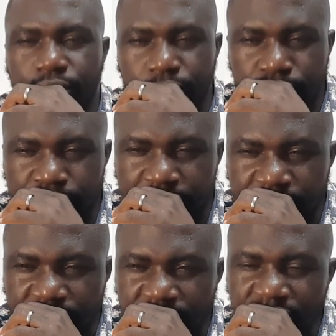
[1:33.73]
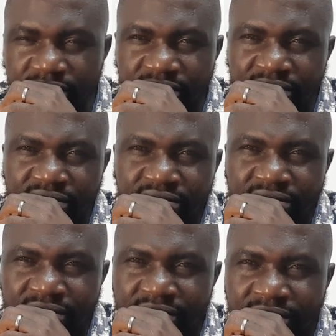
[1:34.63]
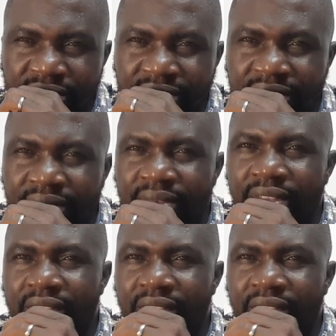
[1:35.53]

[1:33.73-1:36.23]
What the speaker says: (silence)